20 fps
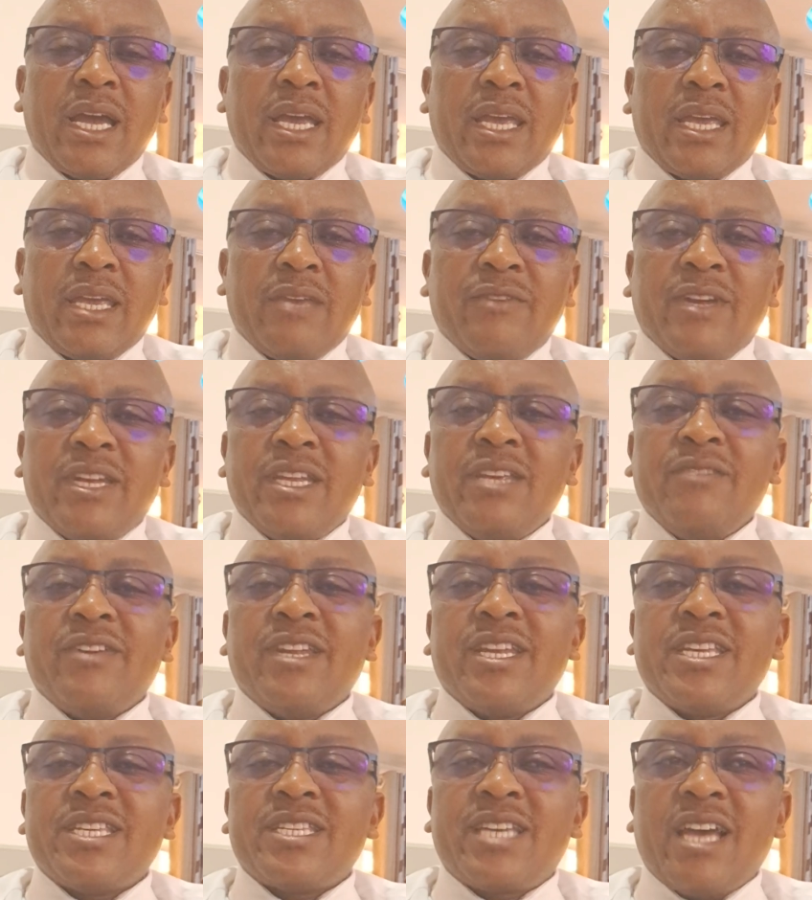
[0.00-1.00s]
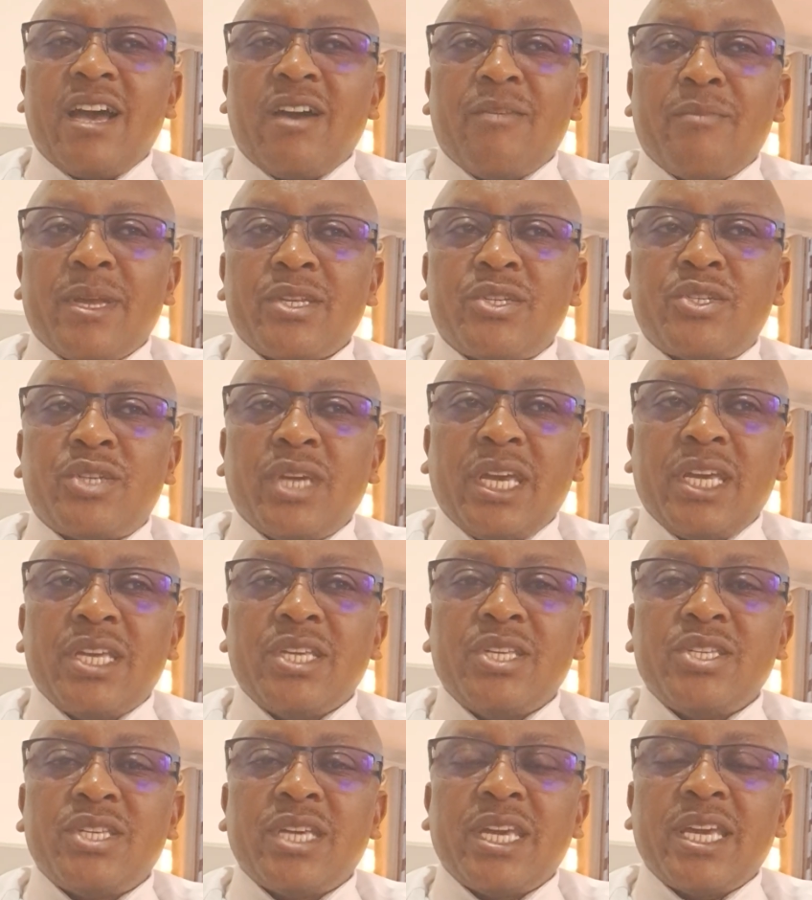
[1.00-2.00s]
even if it is government,
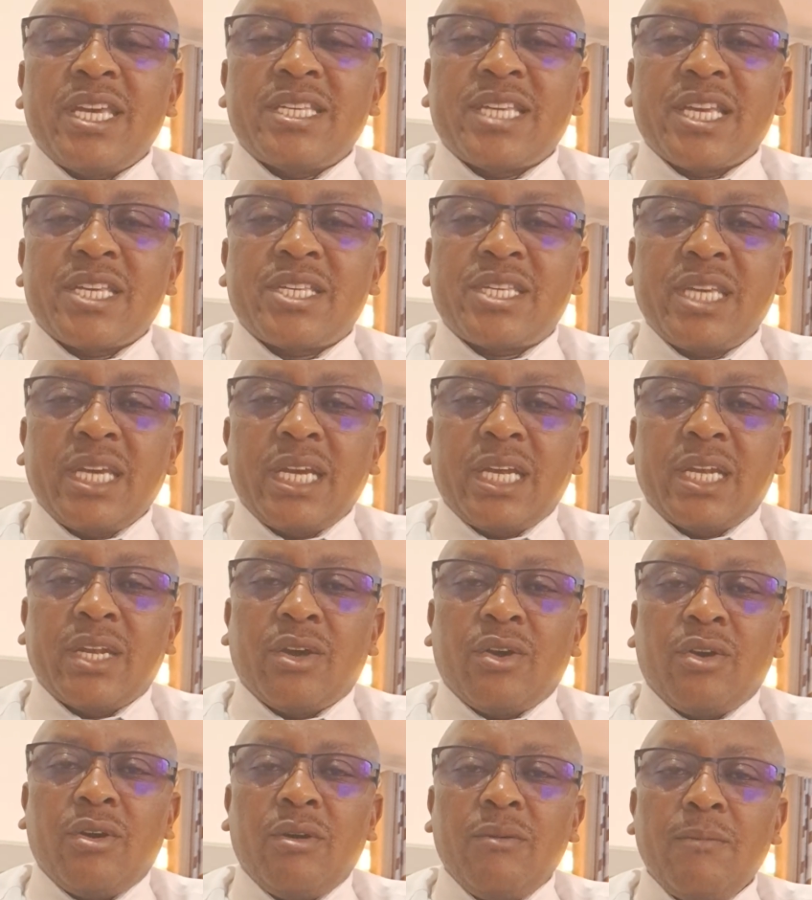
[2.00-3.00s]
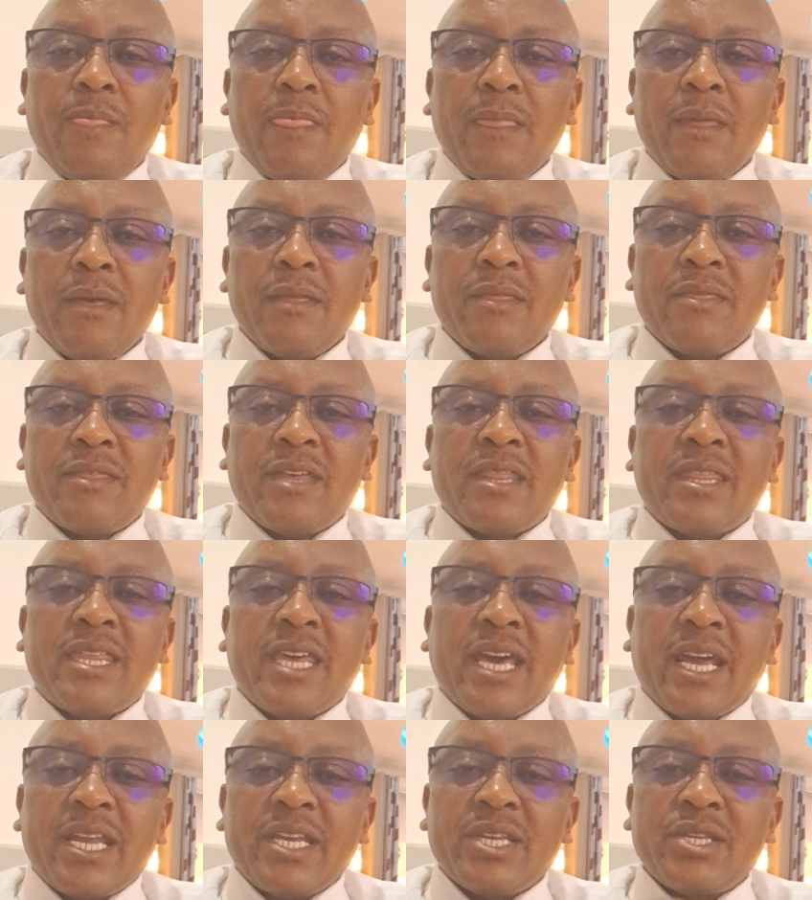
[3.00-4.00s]
change is a signal that
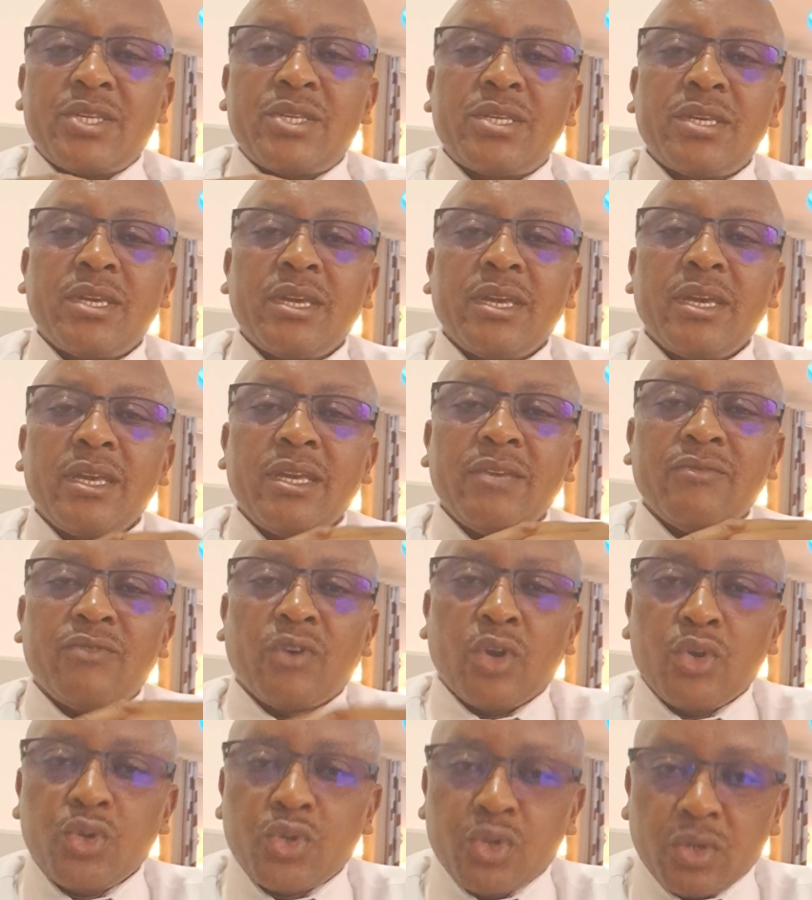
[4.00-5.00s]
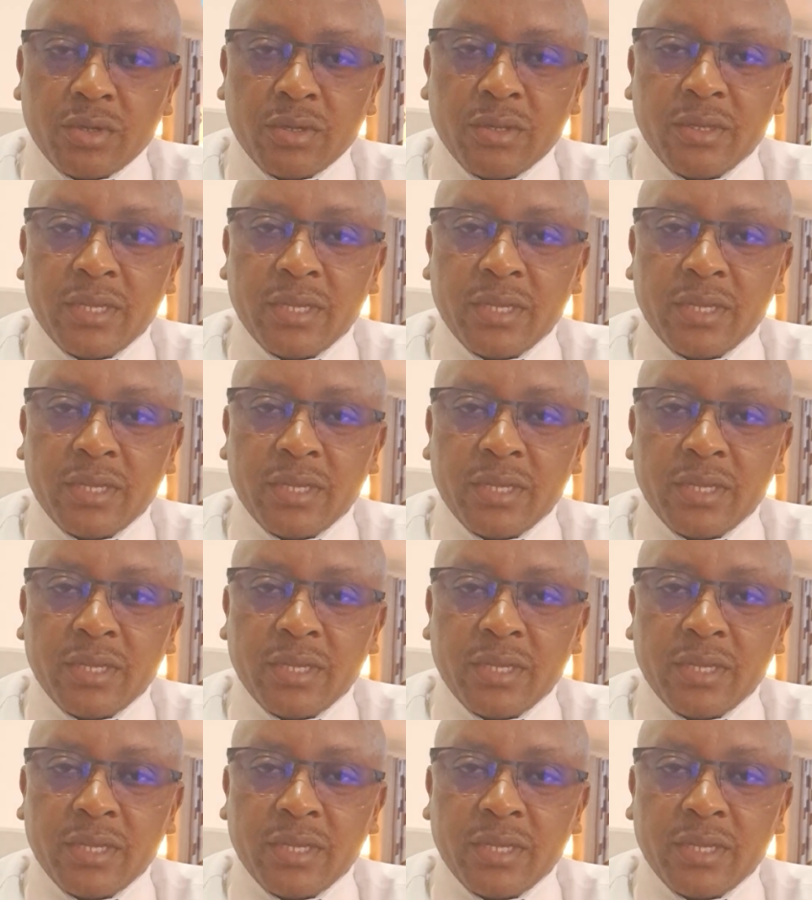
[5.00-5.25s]
there is evolution.